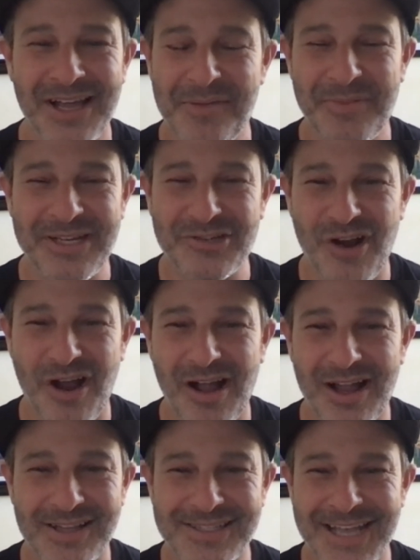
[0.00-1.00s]
be drawing
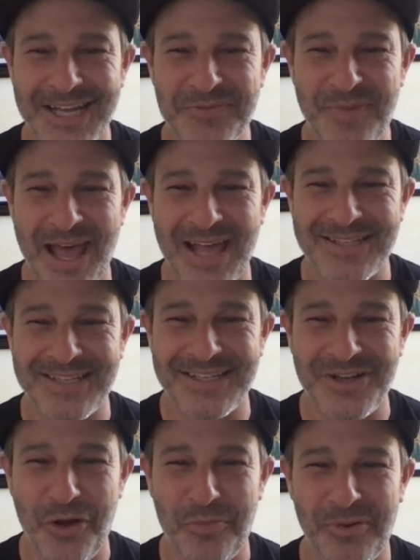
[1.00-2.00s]
on sketch pads and
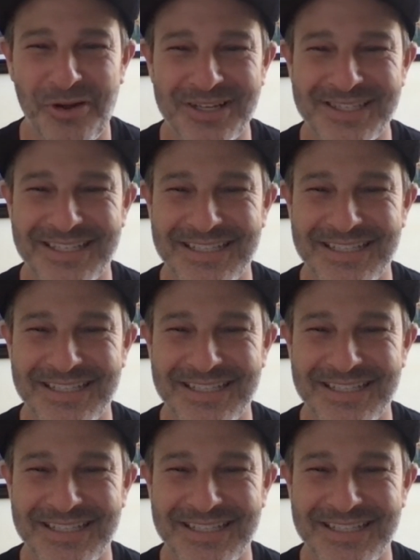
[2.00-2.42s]
notebooks